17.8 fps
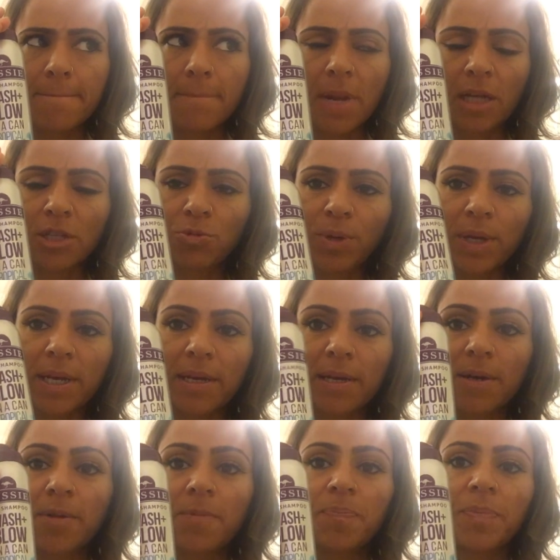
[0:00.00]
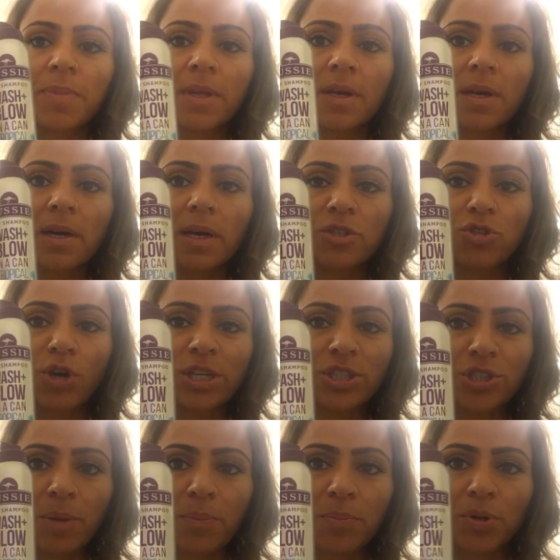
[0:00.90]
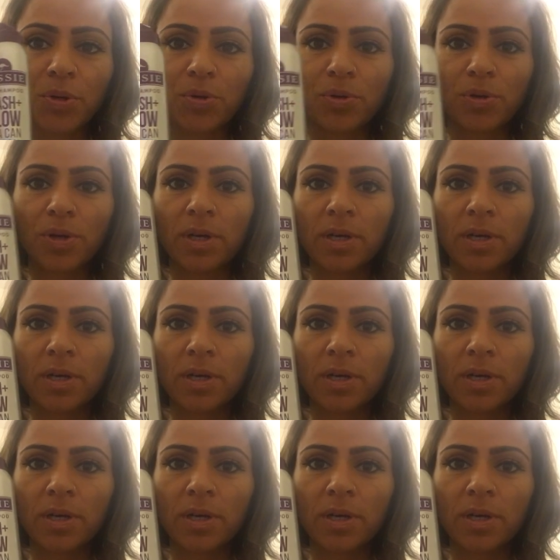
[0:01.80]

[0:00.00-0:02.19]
last week, a dry shampoo.